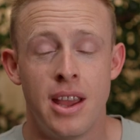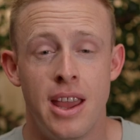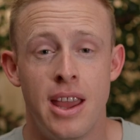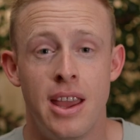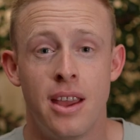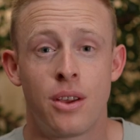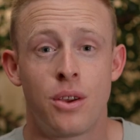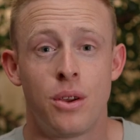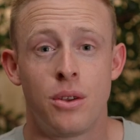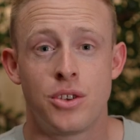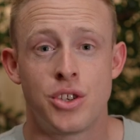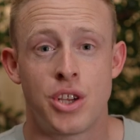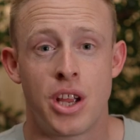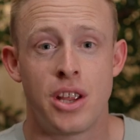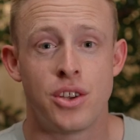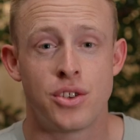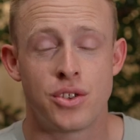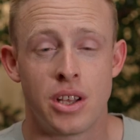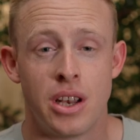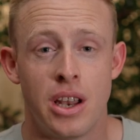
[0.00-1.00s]
it could
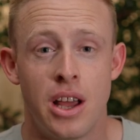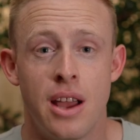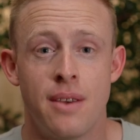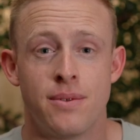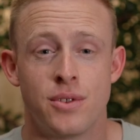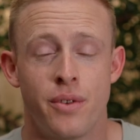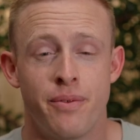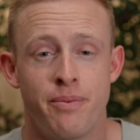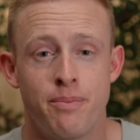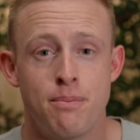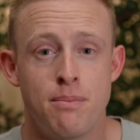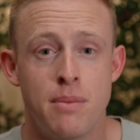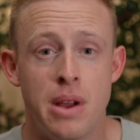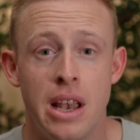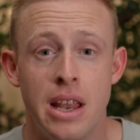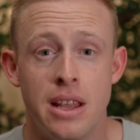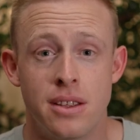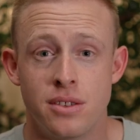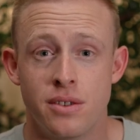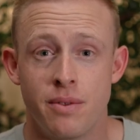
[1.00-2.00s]
change the lives of
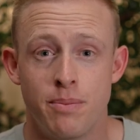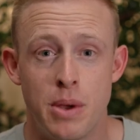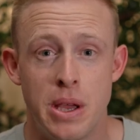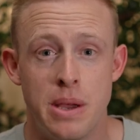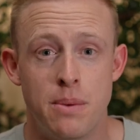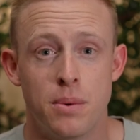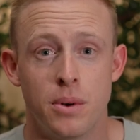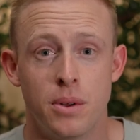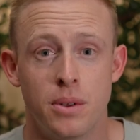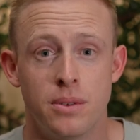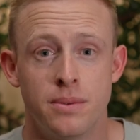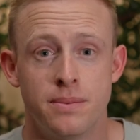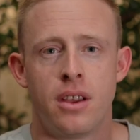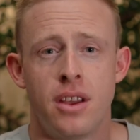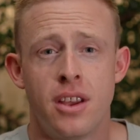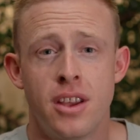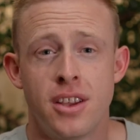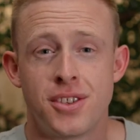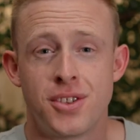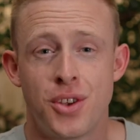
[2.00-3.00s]
millions of people.
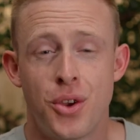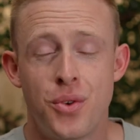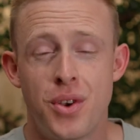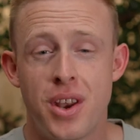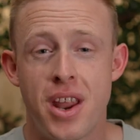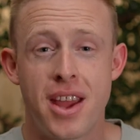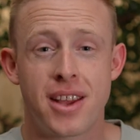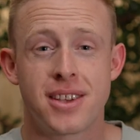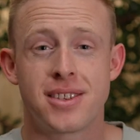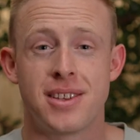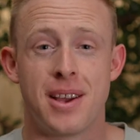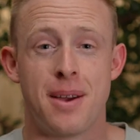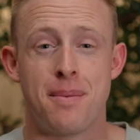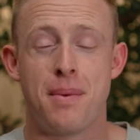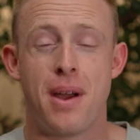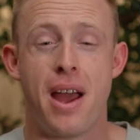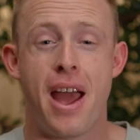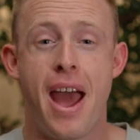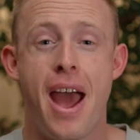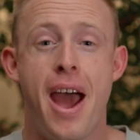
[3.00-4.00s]
So next
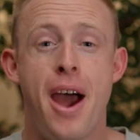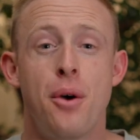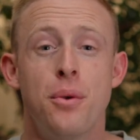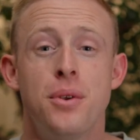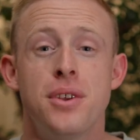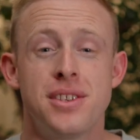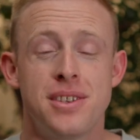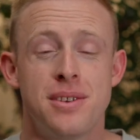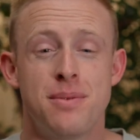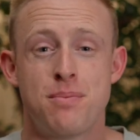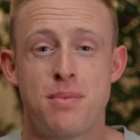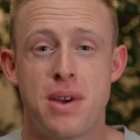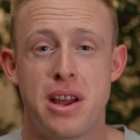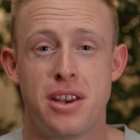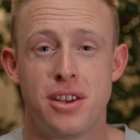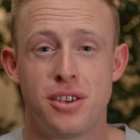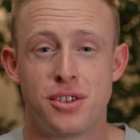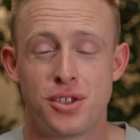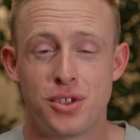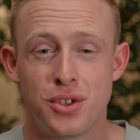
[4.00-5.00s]
up, how does it
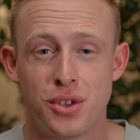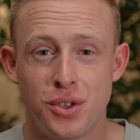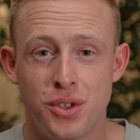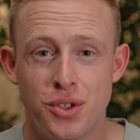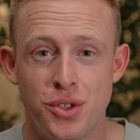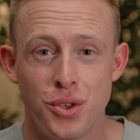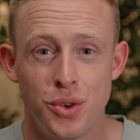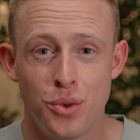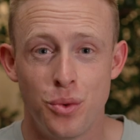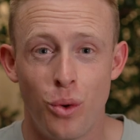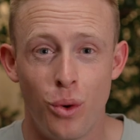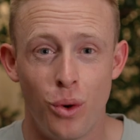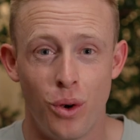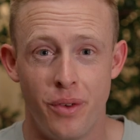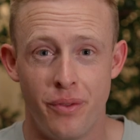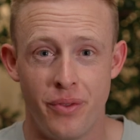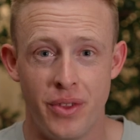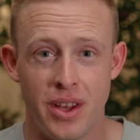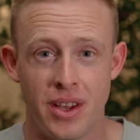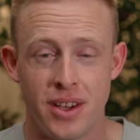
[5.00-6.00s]
manage to do all
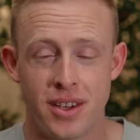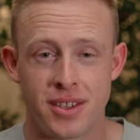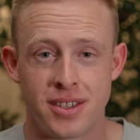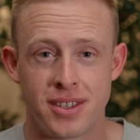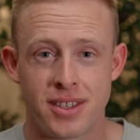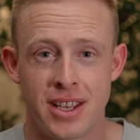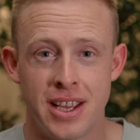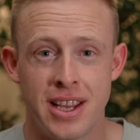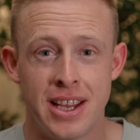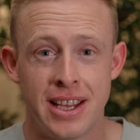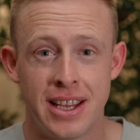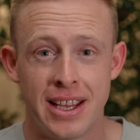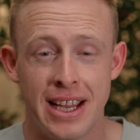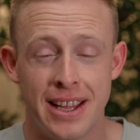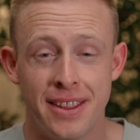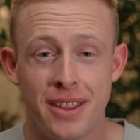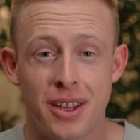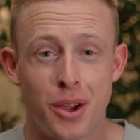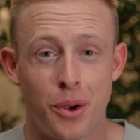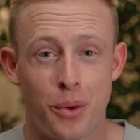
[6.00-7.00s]
of this?
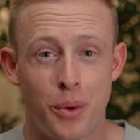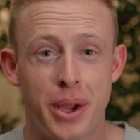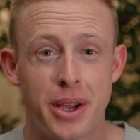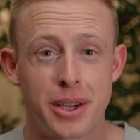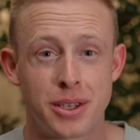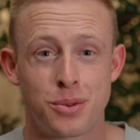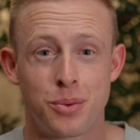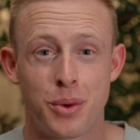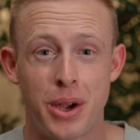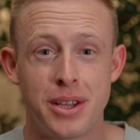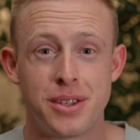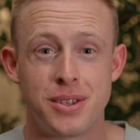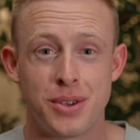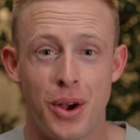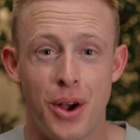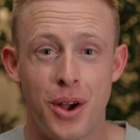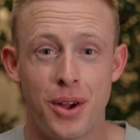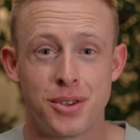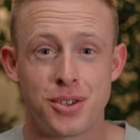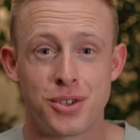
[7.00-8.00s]
And the quickest way
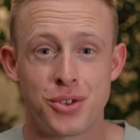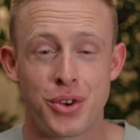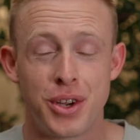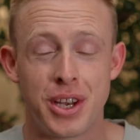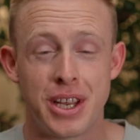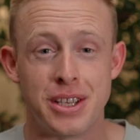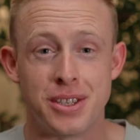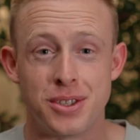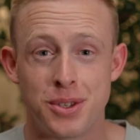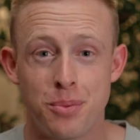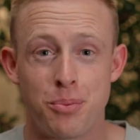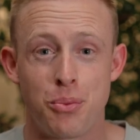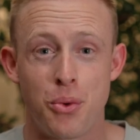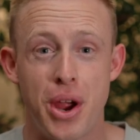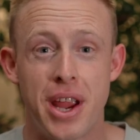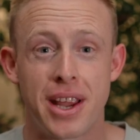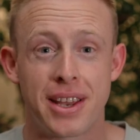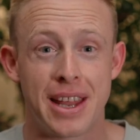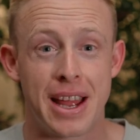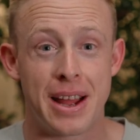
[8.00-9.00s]
to answer it is to
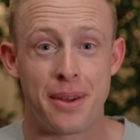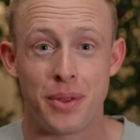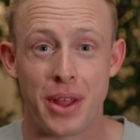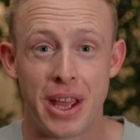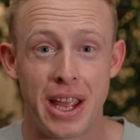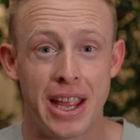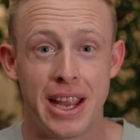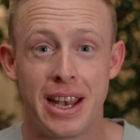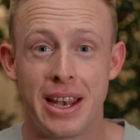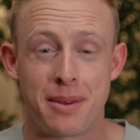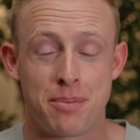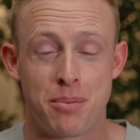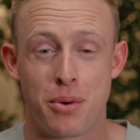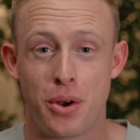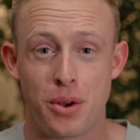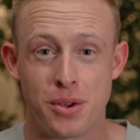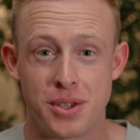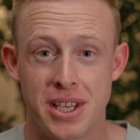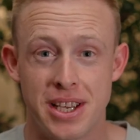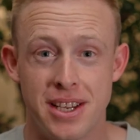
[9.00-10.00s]
break down the healing
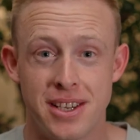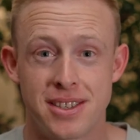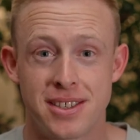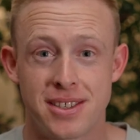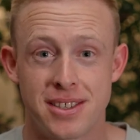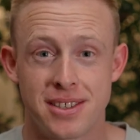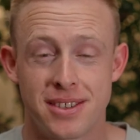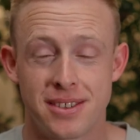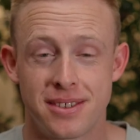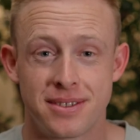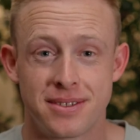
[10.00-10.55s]
process.